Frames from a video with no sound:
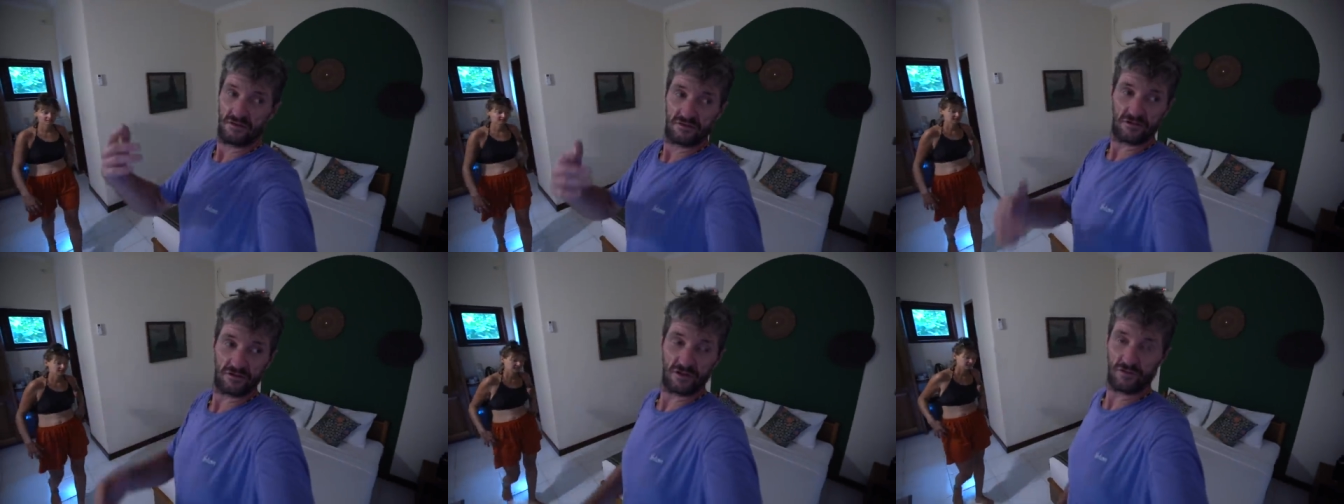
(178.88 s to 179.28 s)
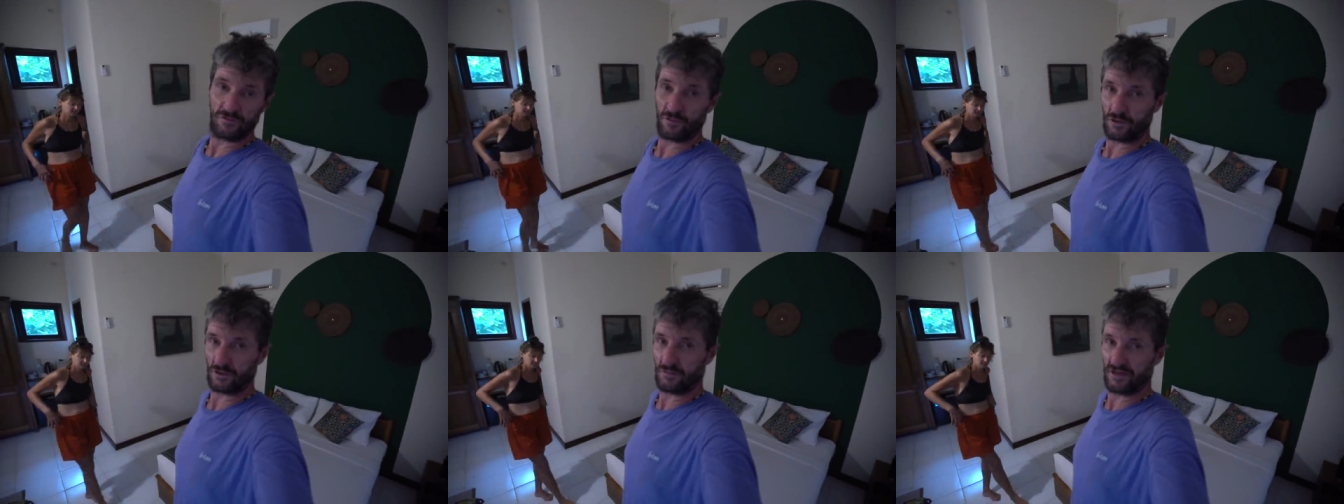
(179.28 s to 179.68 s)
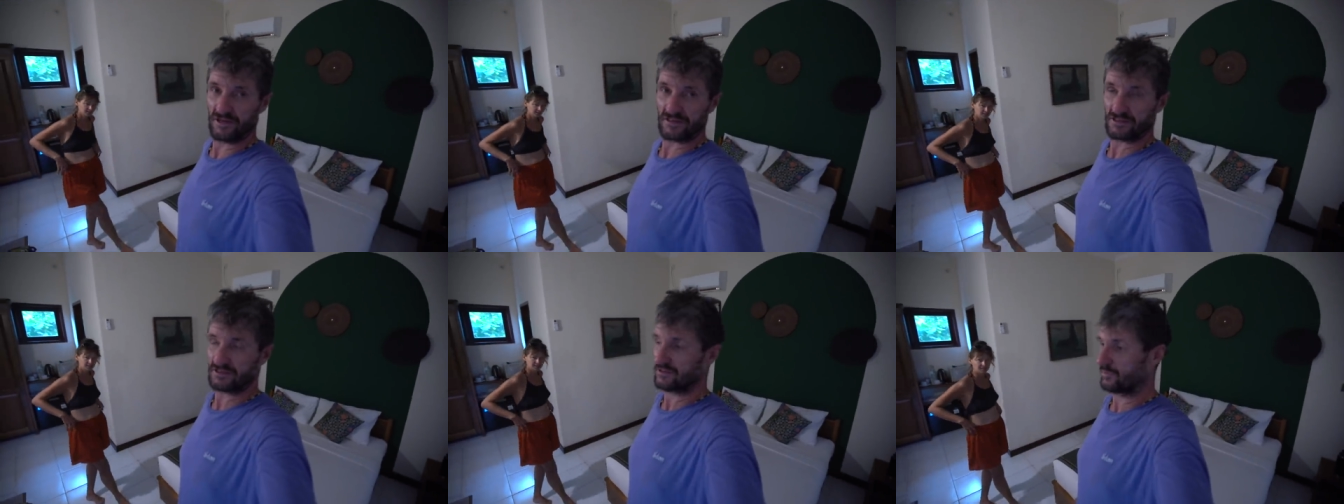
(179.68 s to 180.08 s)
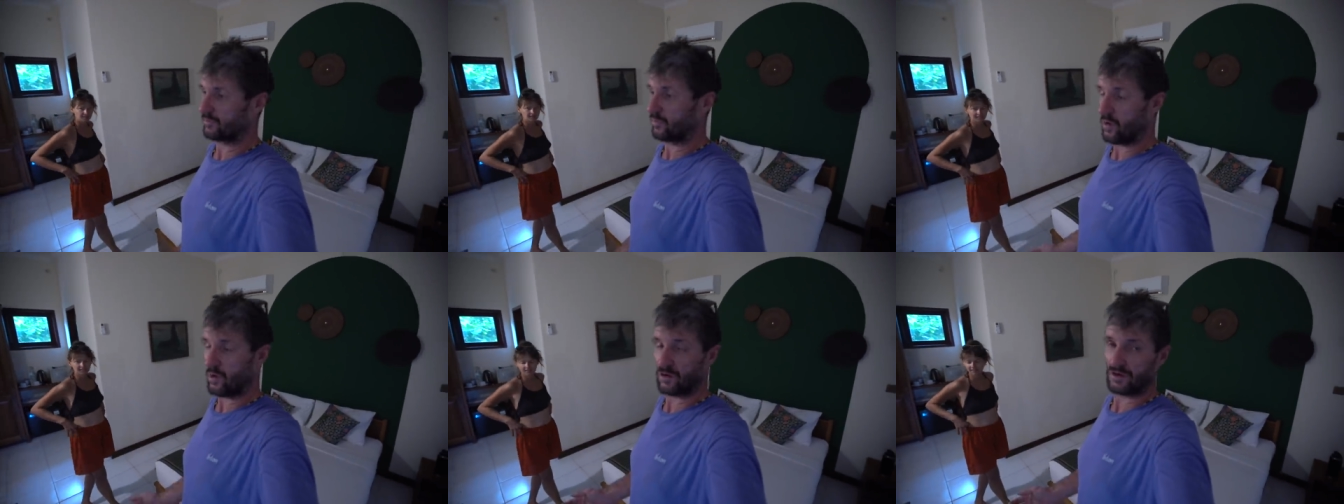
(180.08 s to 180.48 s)
30-40 meters
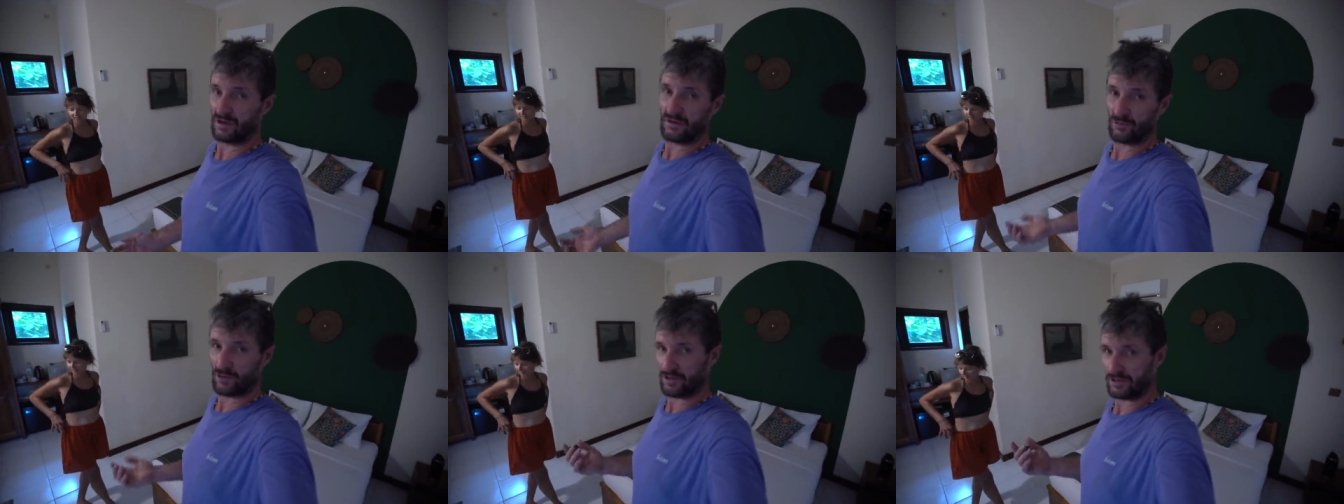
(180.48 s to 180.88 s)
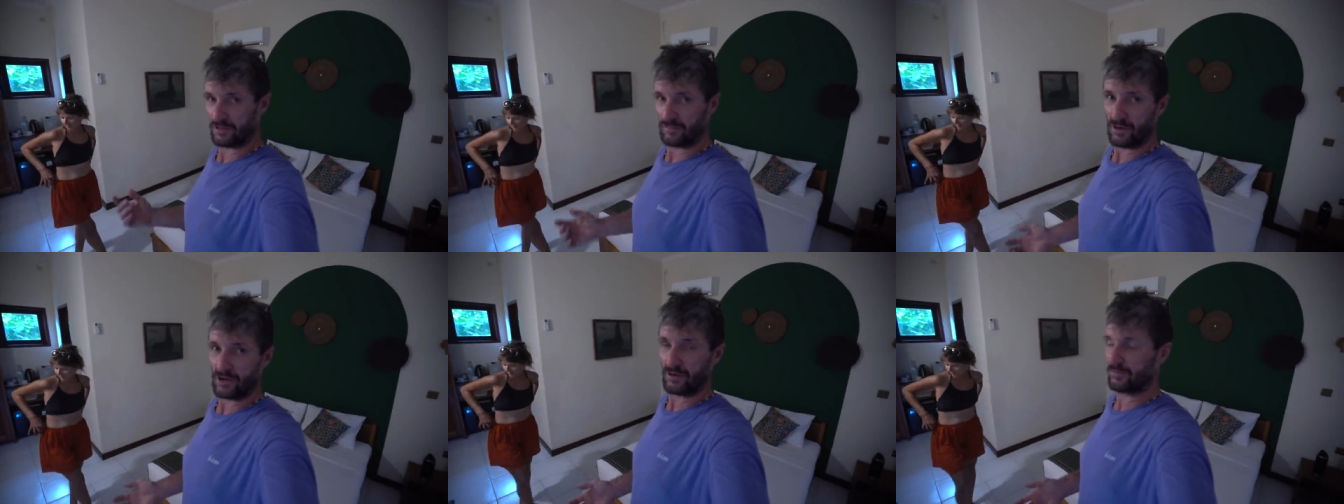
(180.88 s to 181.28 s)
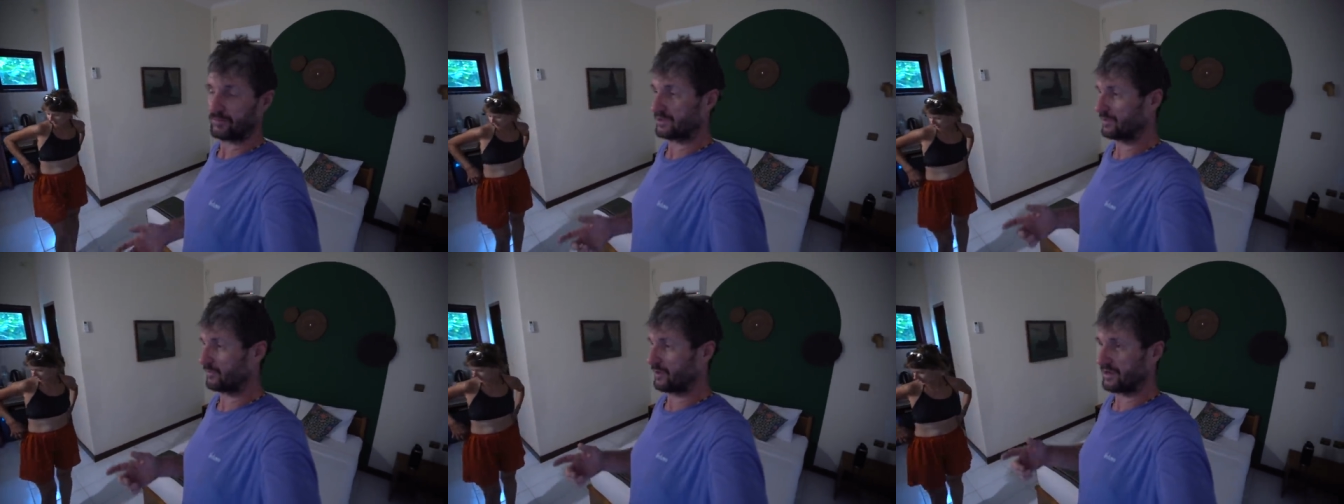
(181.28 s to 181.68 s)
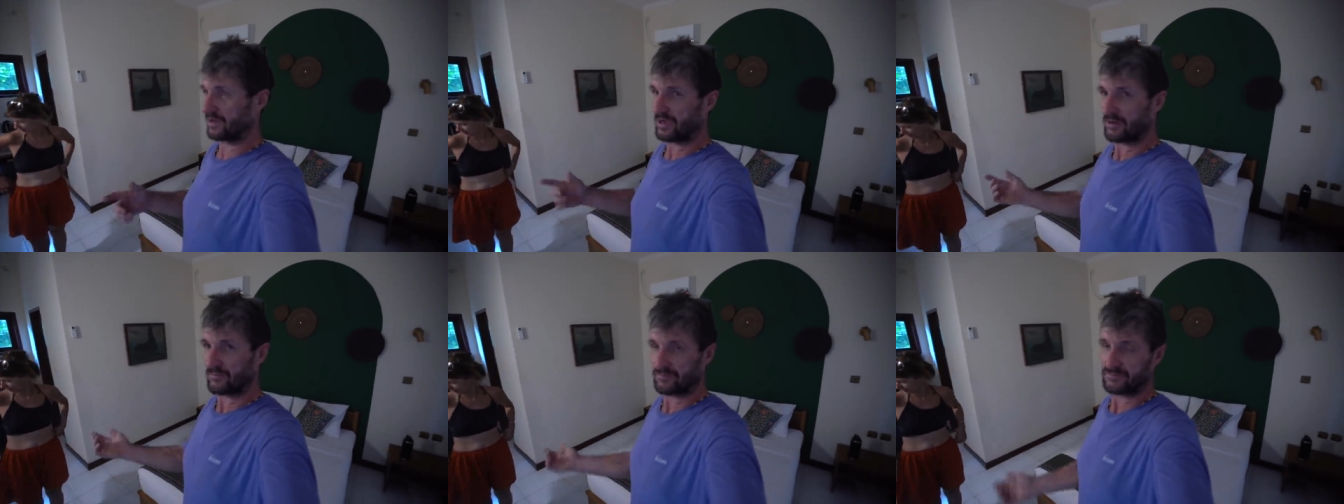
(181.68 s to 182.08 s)
walk and we're at the boat. We can
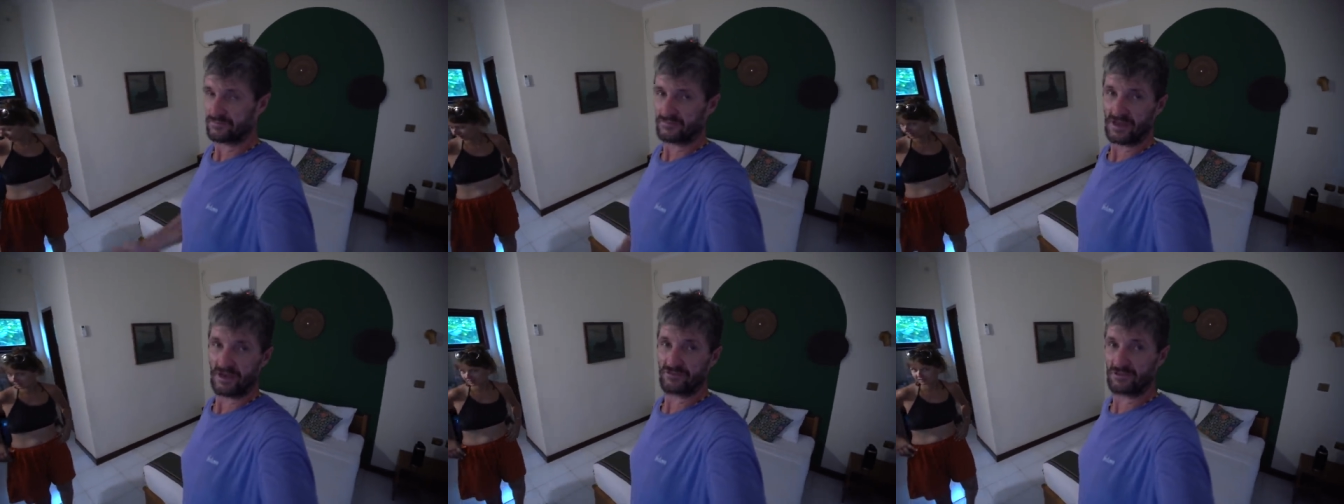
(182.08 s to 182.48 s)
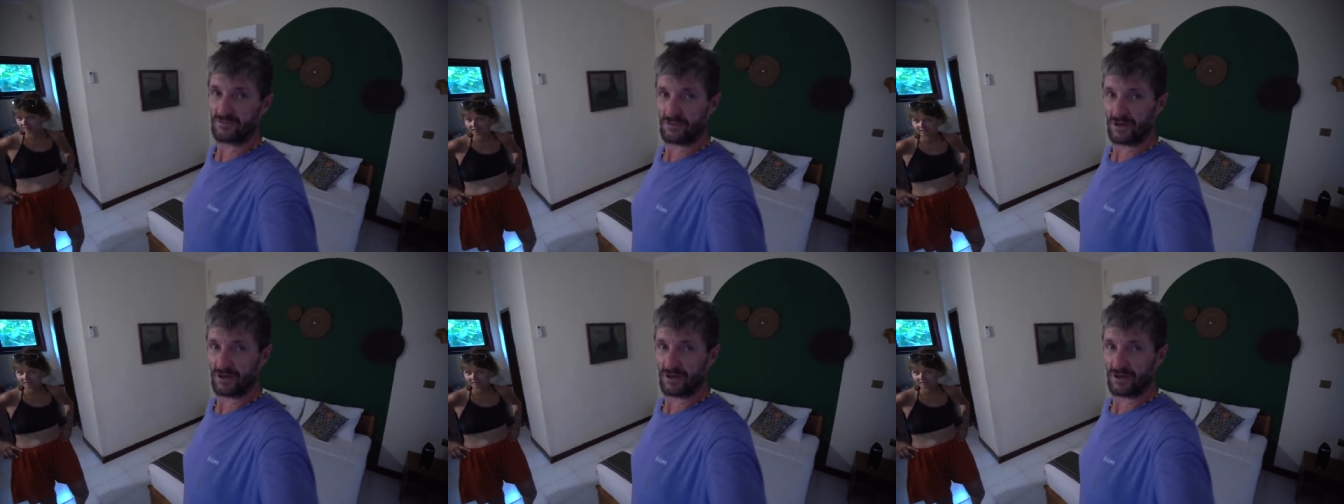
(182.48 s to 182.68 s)
wake up, have some